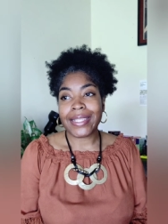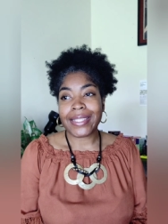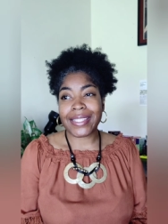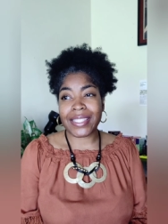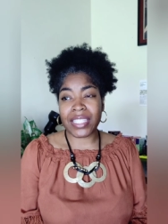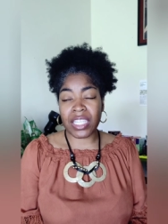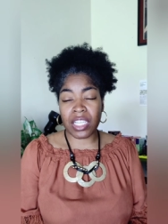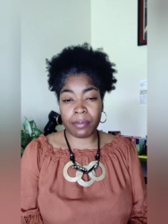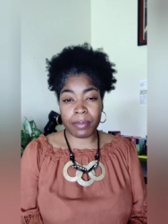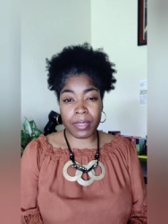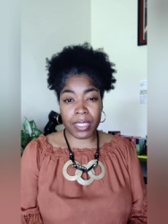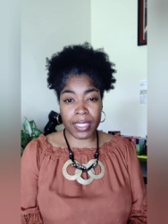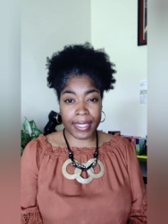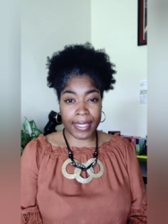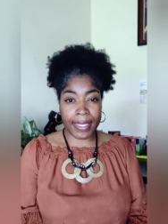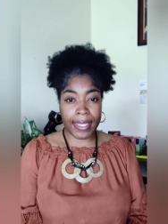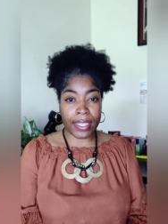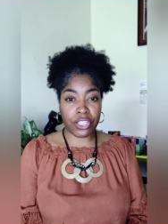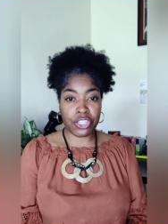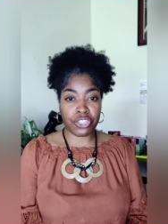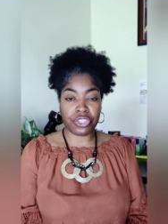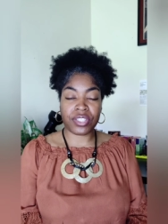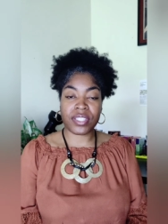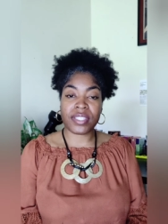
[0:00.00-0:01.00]
seem to
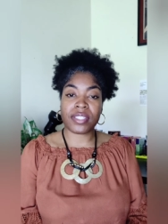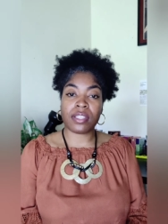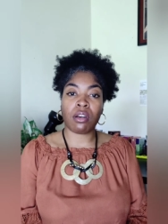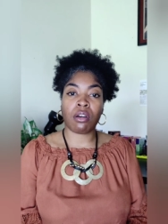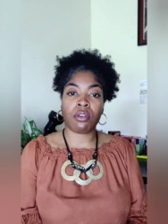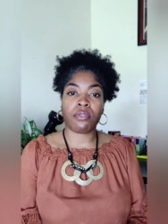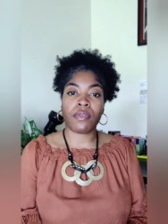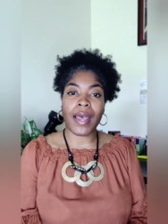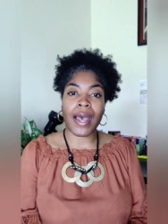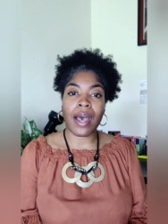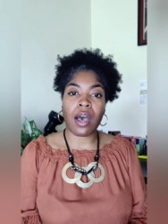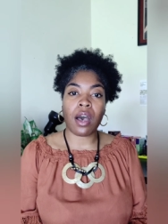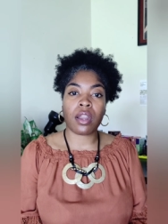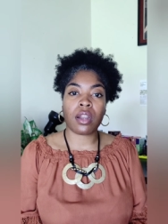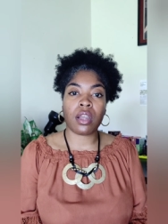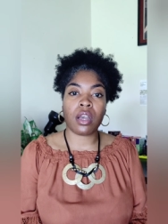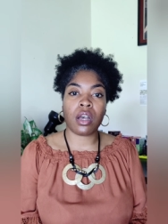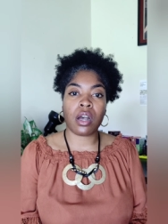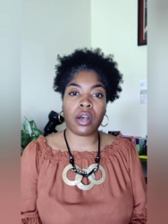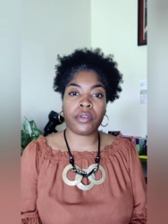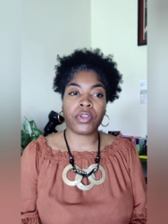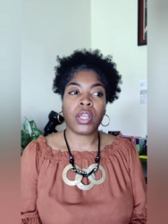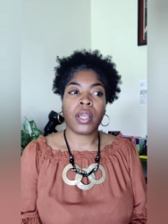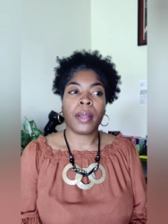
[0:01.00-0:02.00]
get yourself out
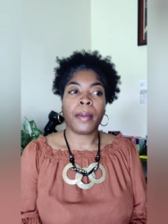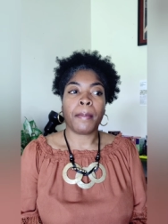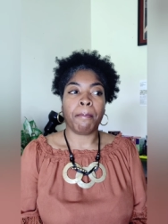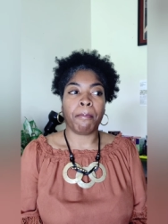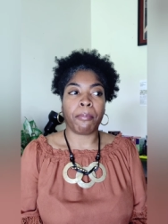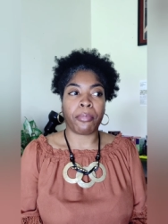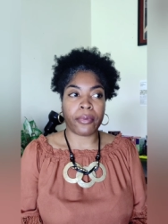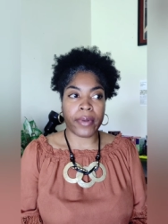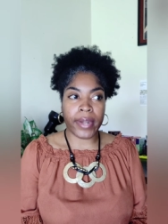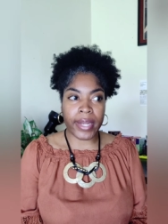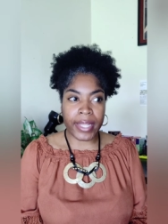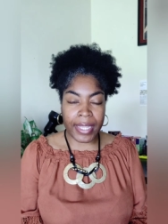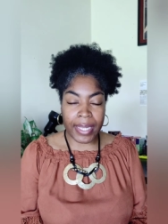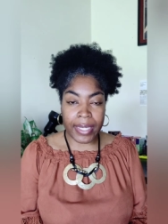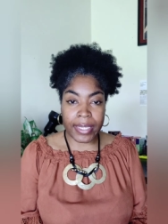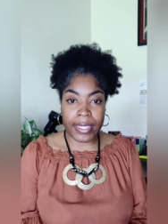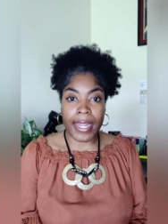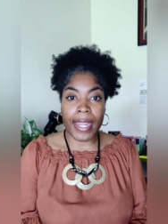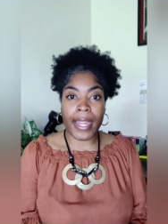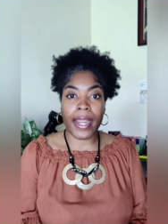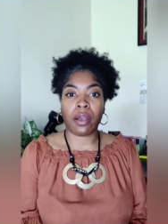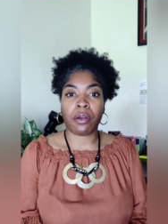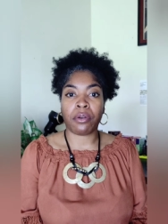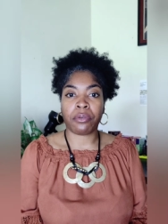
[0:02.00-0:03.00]
of, break
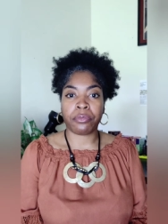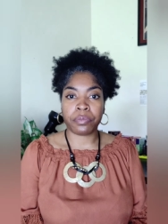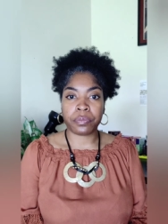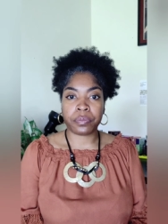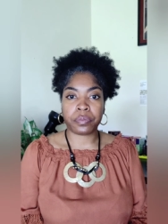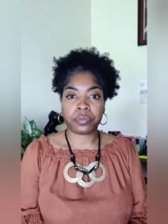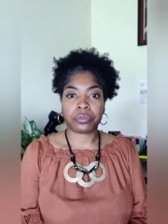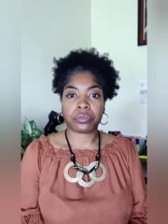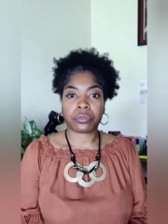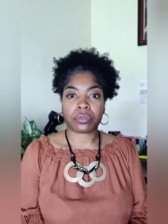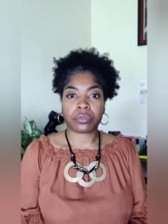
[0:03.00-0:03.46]
it down.